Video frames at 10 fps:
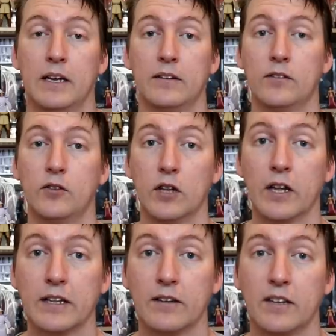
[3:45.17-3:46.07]
he says, do you
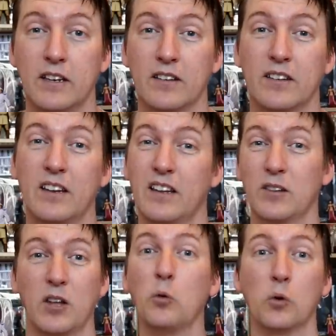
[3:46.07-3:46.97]
like that set? And I said, they
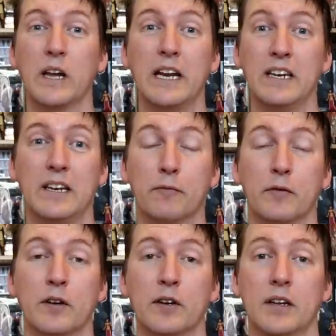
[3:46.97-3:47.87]
don't look any
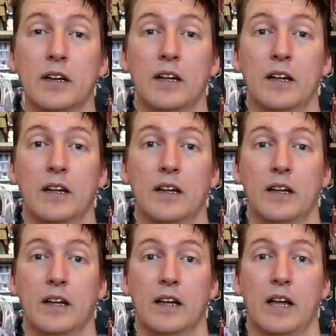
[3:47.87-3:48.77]
different.
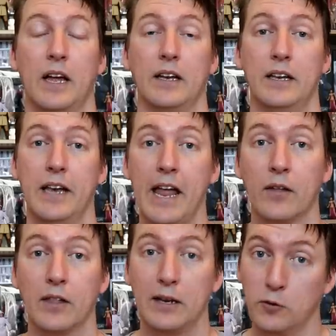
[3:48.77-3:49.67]
And
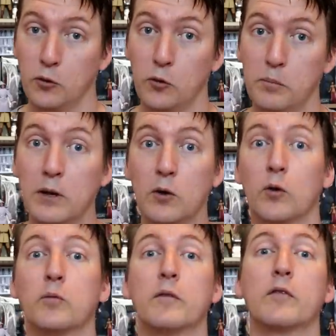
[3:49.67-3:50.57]
now they do
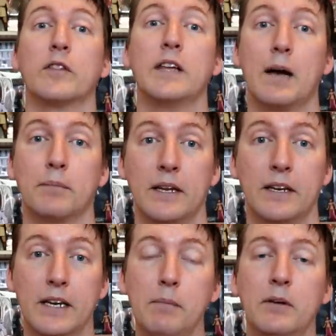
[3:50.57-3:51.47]
because we've got the
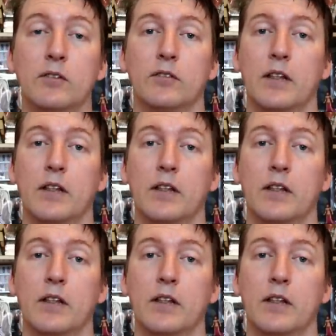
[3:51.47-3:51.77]
updated images.